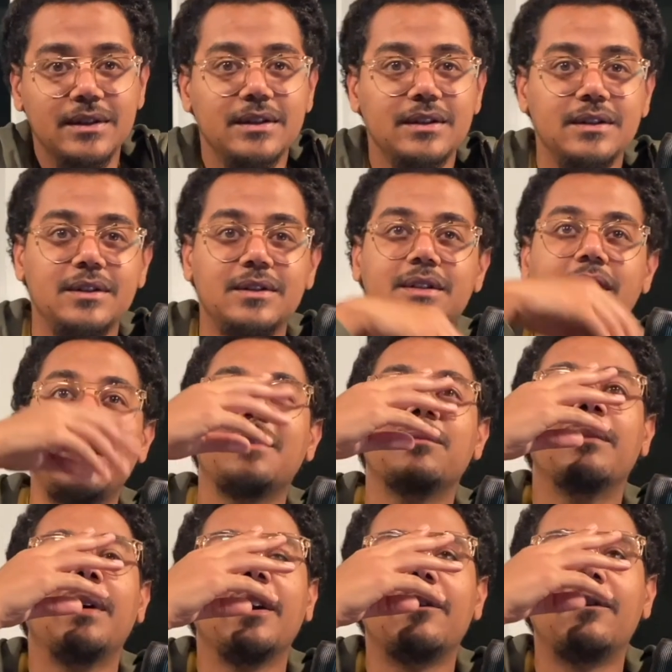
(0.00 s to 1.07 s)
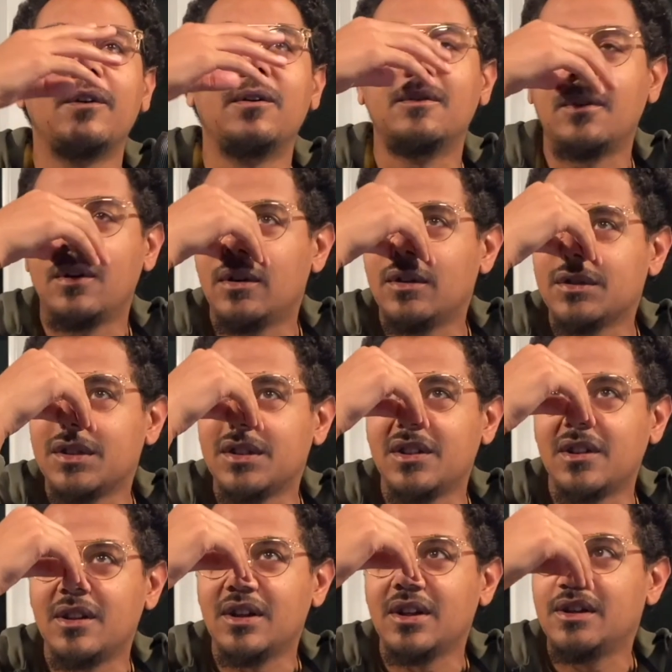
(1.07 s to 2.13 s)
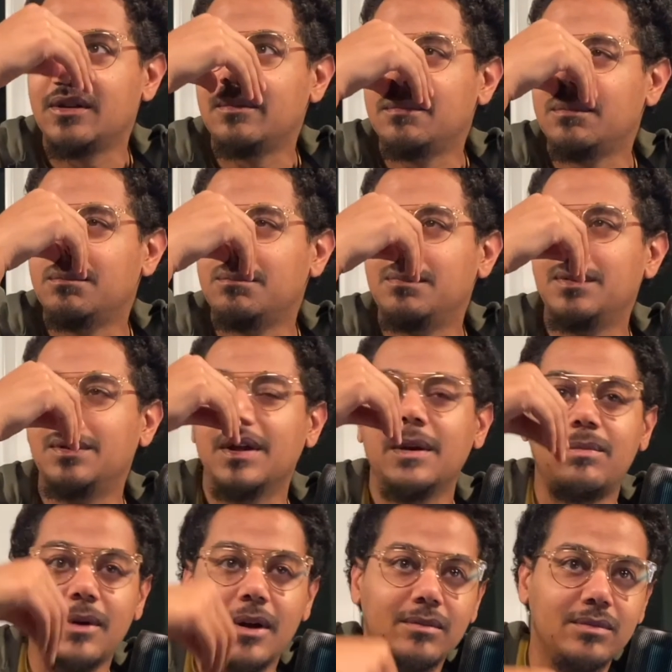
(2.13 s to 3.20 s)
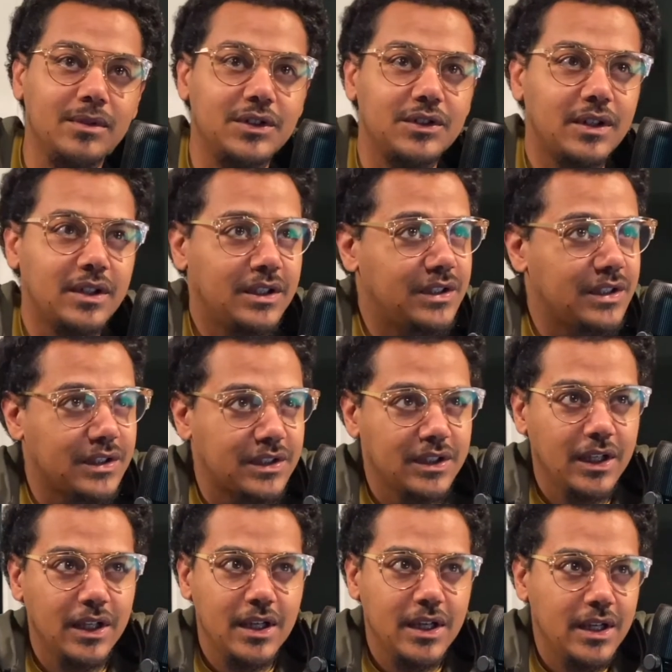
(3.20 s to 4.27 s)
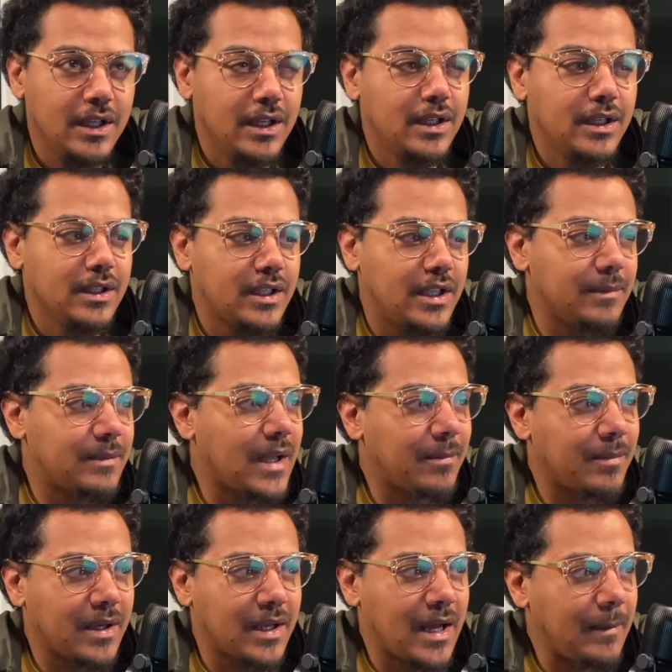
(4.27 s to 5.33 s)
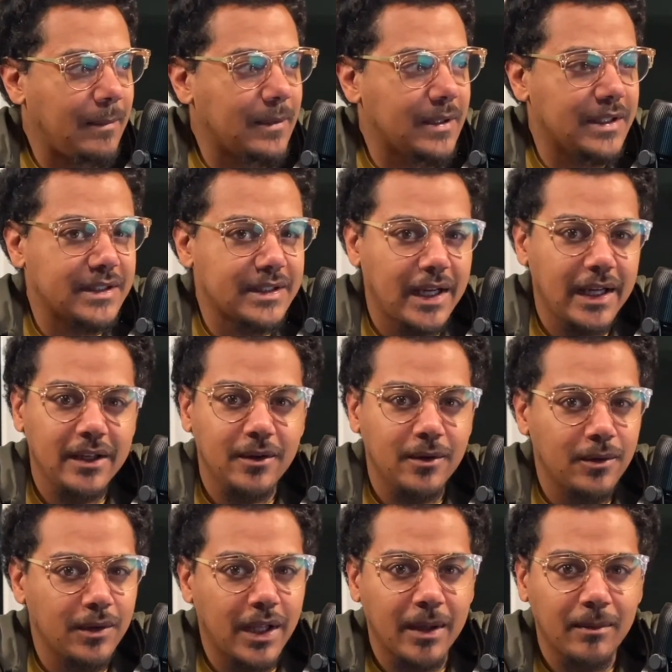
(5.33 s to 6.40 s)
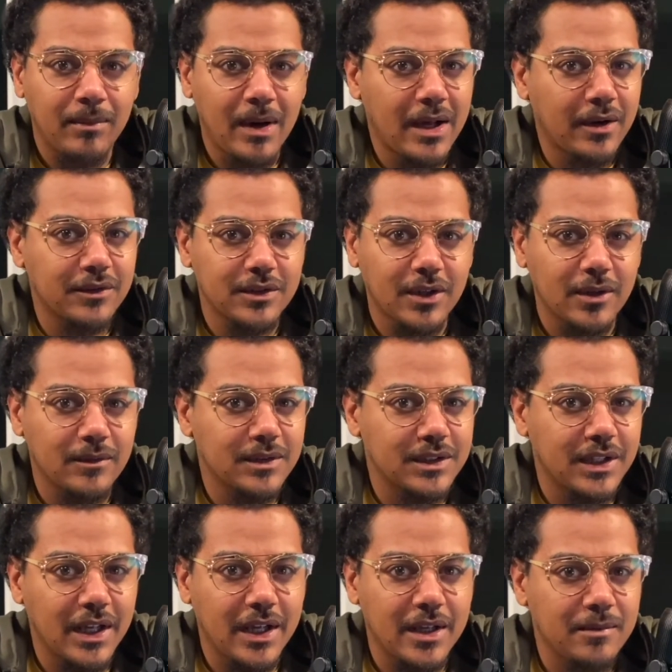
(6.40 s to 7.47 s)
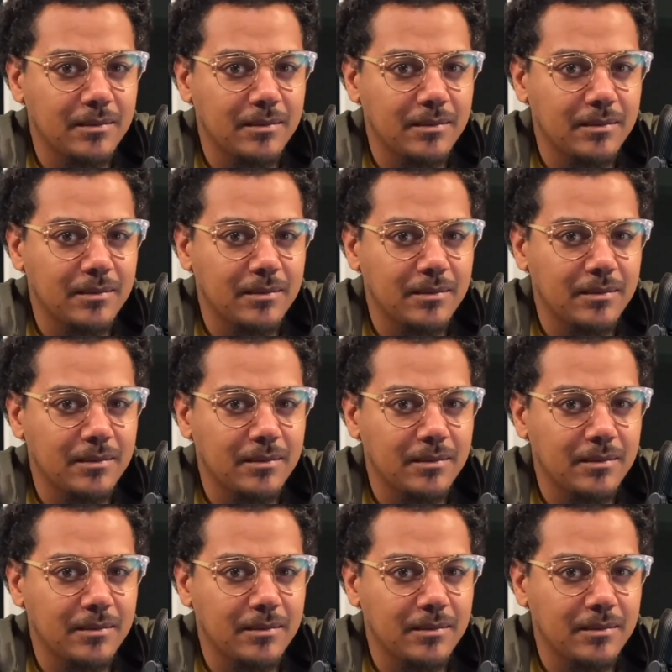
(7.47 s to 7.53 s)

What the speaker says: You can't make phone calls in the club. They probably trying to just keep that monopoly tight on that bottle service game.